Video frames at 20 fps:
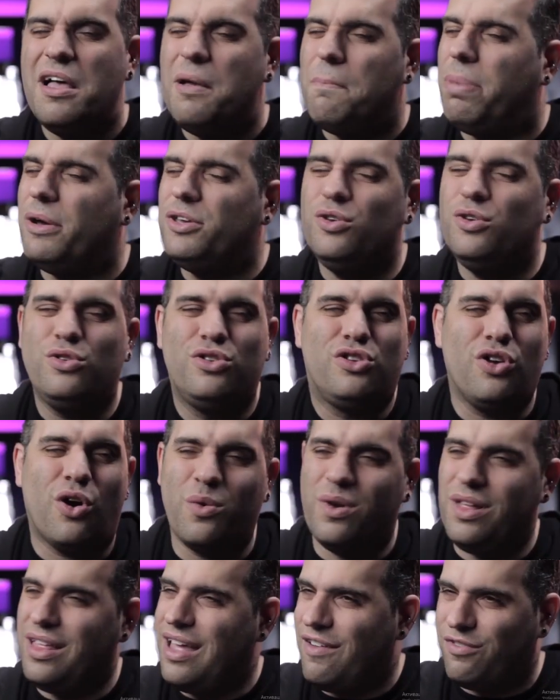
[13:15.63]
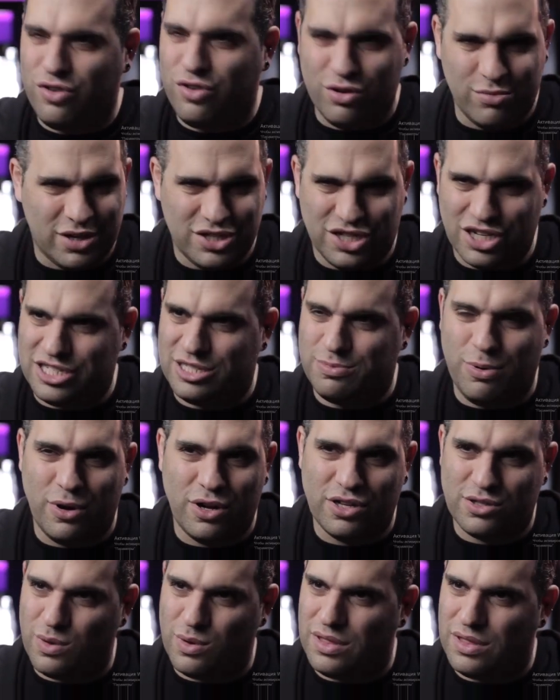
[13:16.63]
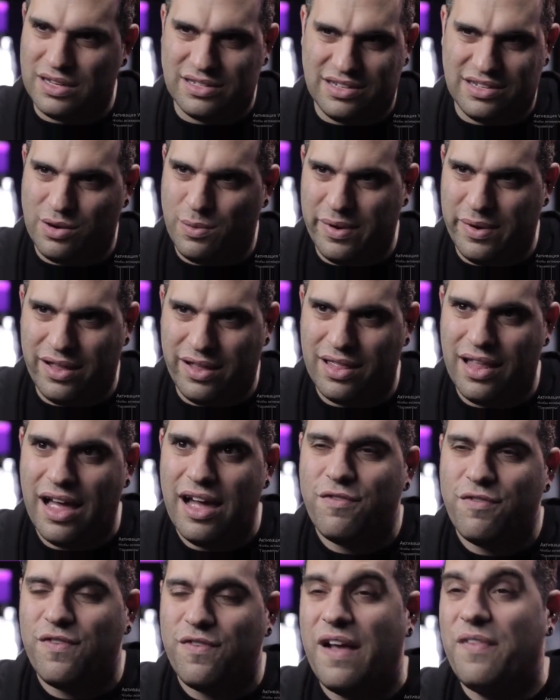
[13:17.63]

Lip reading: but you don't really have too much experience with this in real life.